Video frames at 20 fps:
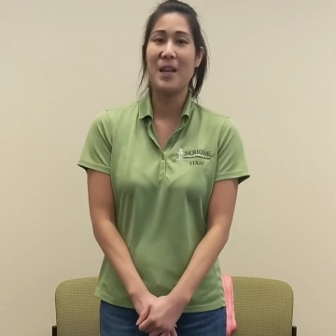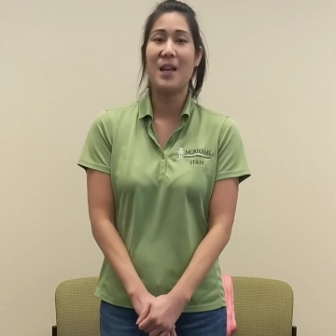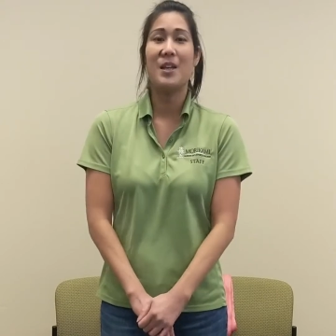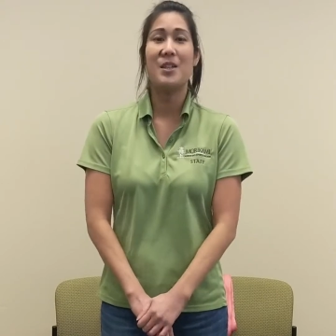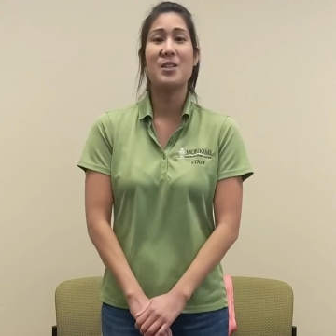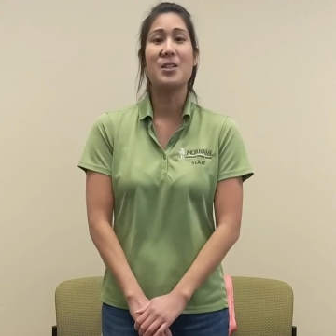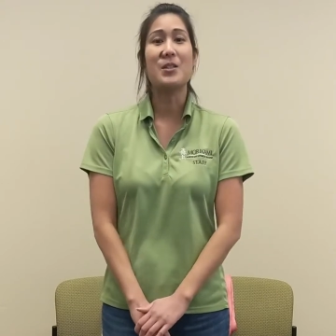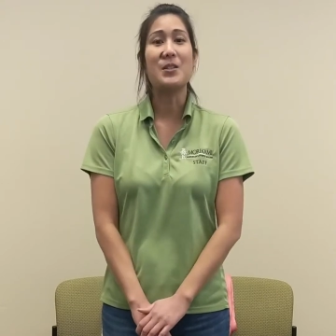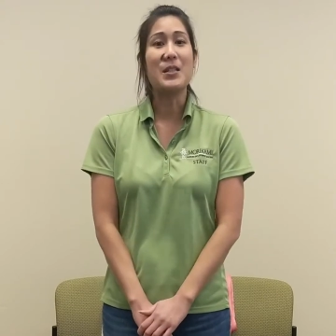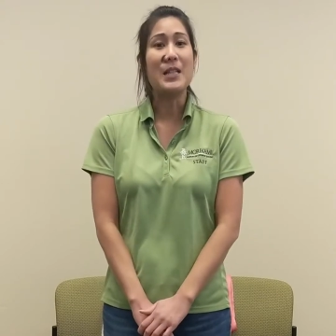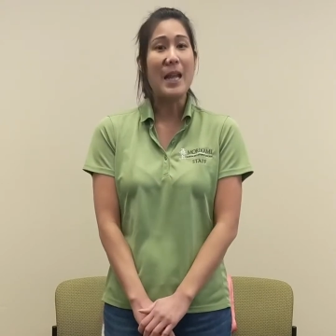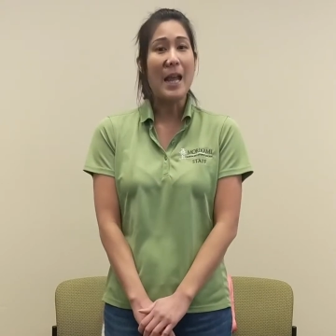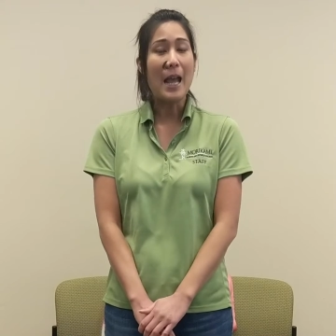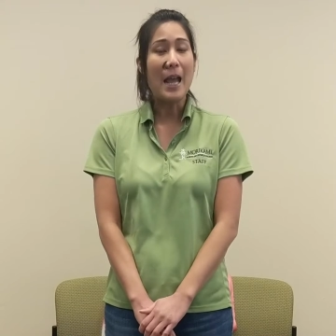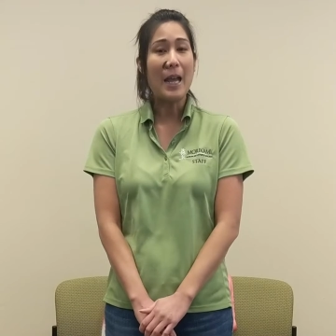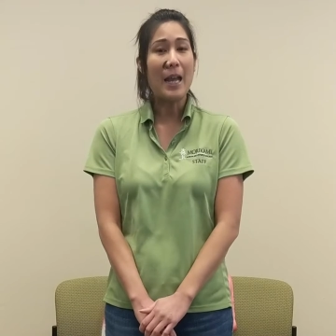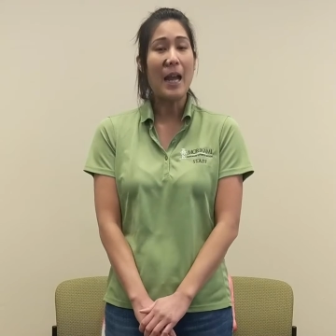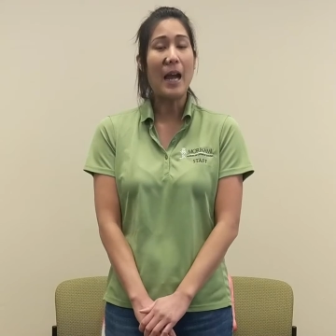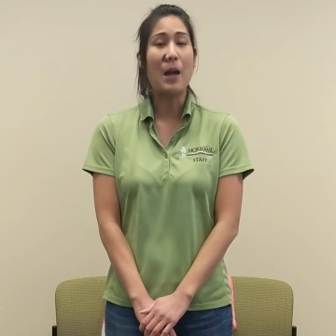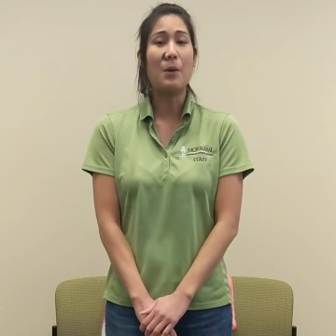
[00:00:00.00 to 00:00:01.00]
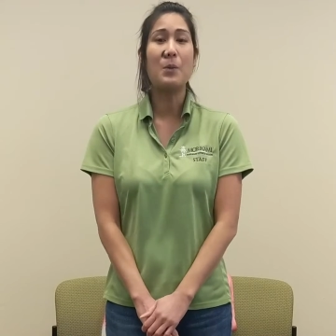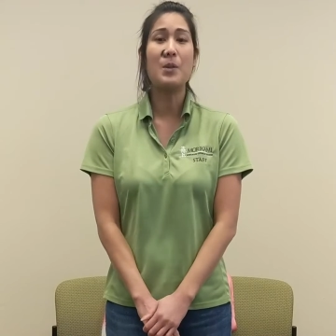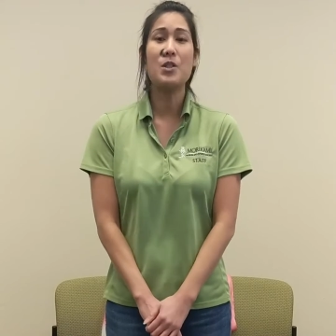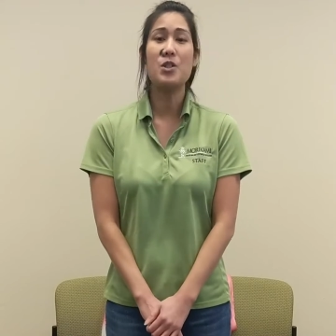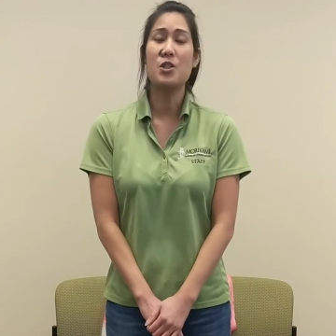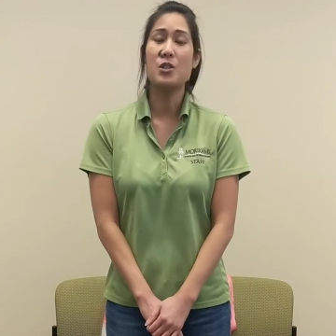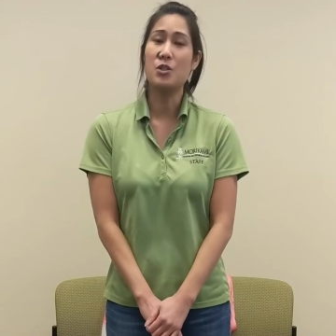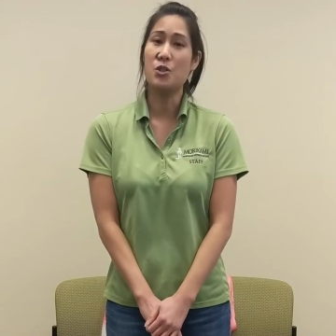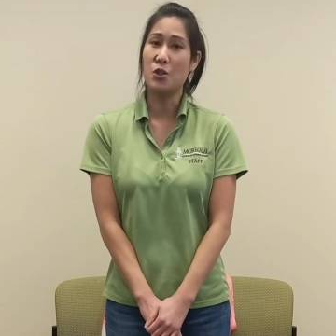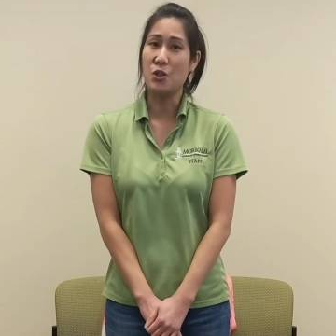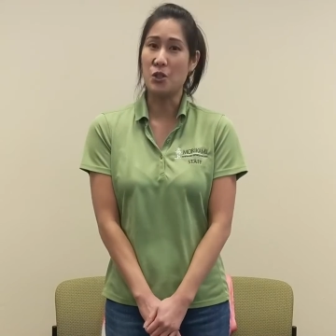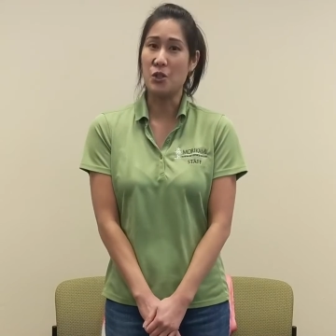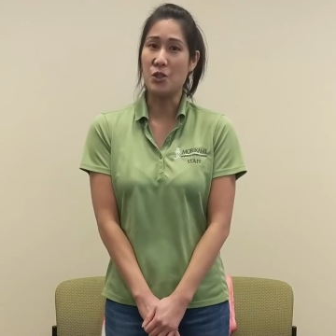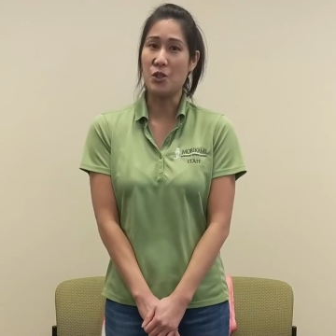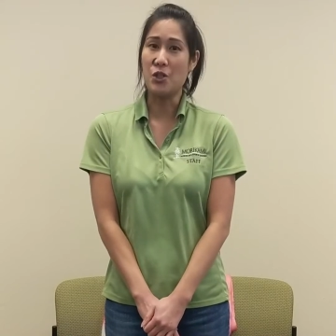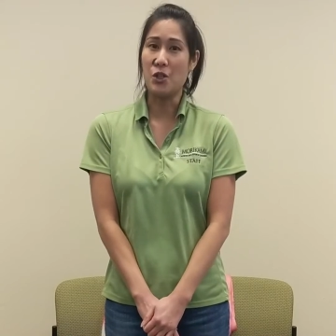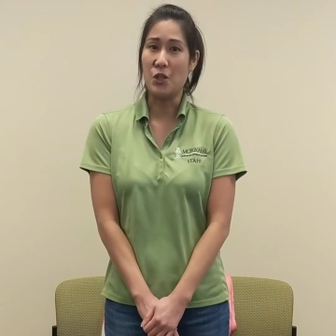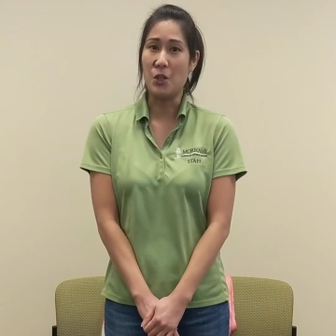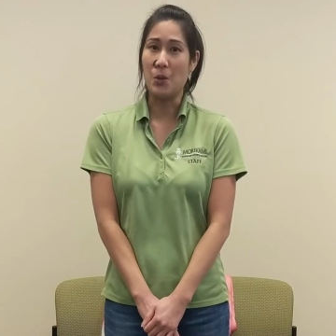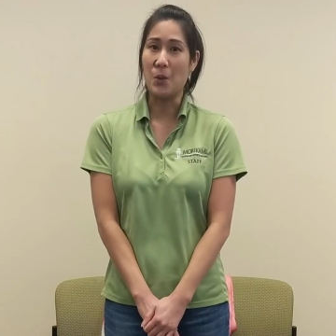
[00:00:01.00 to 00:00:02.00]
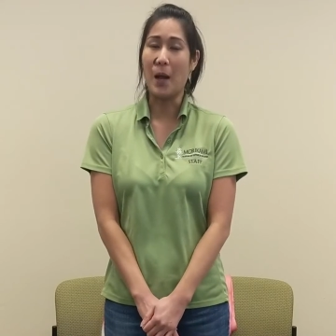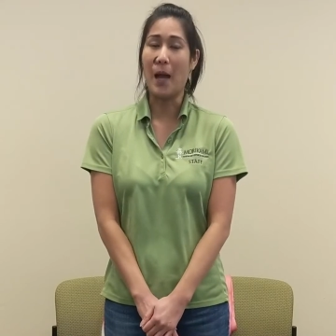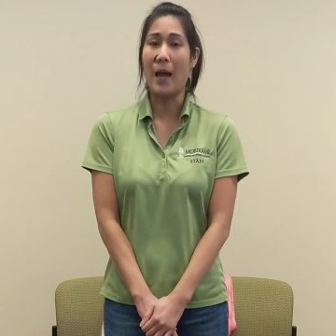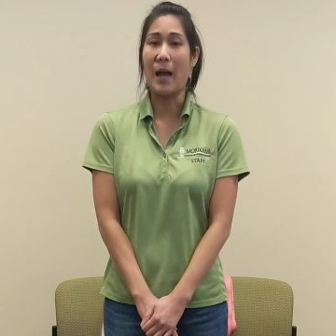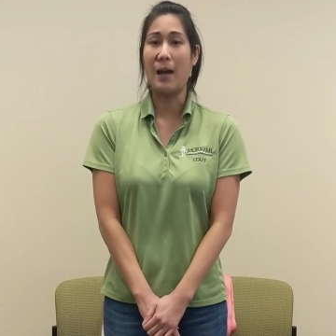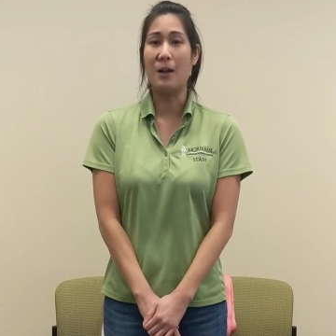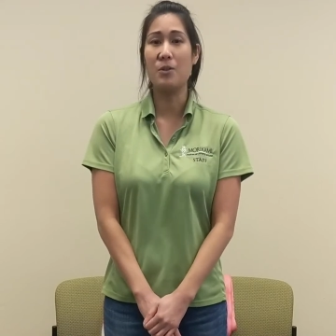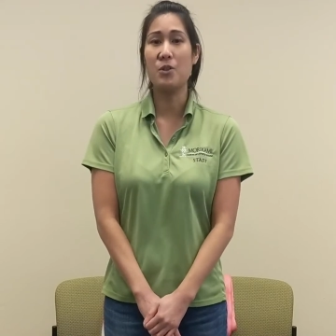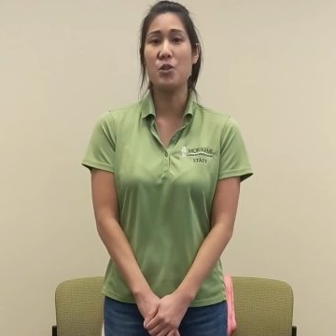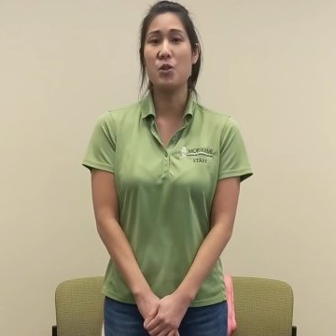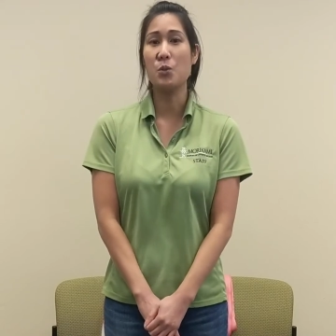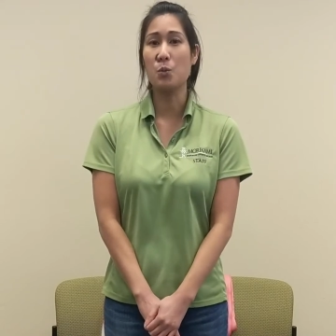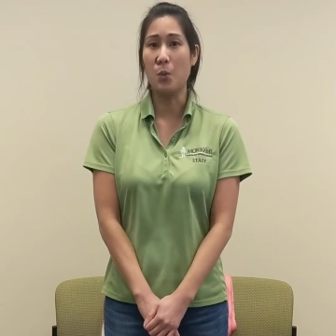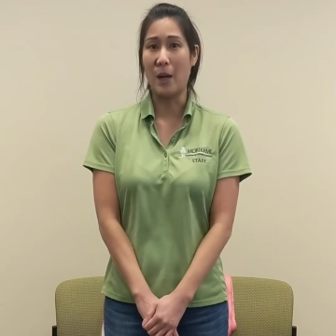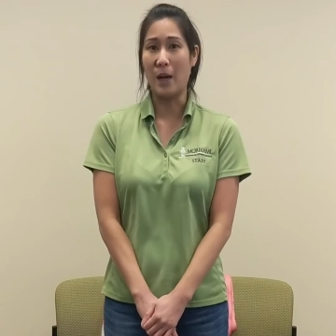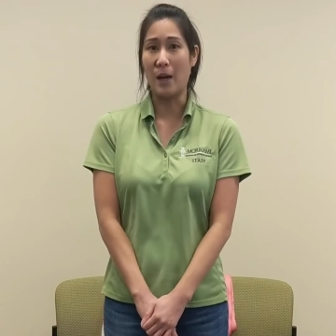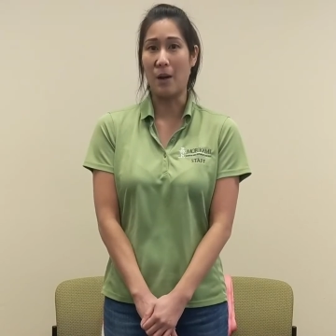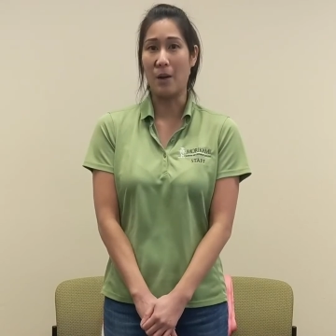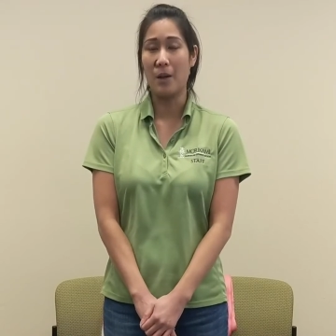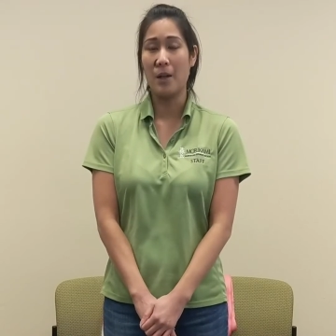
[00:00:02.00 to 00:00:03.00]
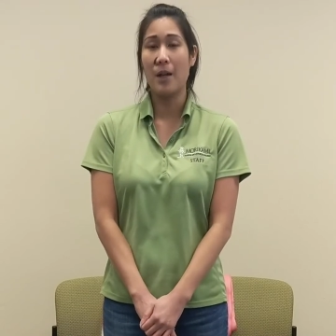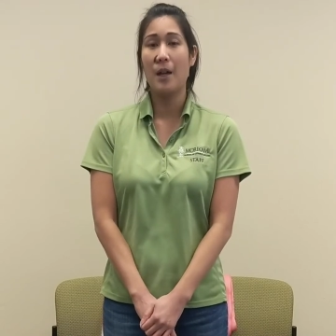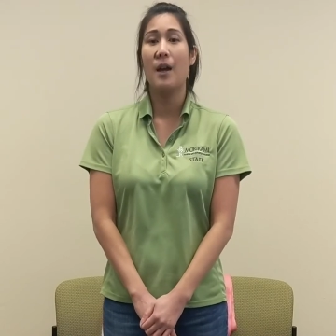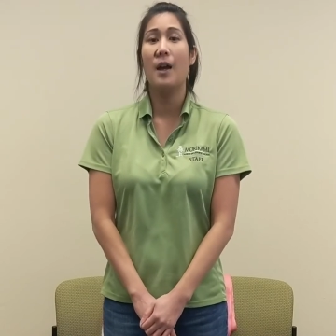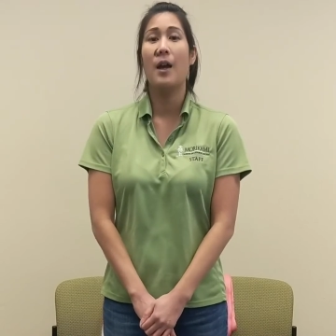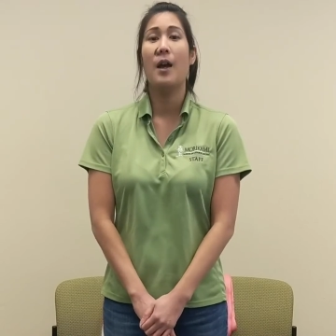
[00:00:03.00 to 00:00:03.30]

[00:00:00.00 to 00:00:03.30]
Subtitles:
So today, I want to introduce to you how to wear